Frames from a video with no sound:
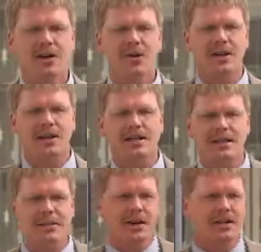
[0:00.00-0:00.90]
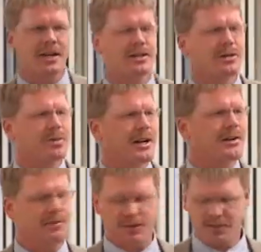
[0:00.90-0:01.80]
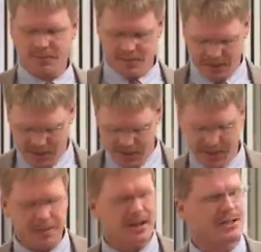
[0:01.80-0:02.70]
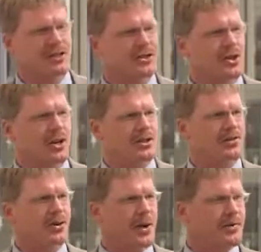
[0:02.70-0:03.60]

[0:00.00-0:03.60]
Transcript: We're a landscape architecture planning firm based in Charlottesville.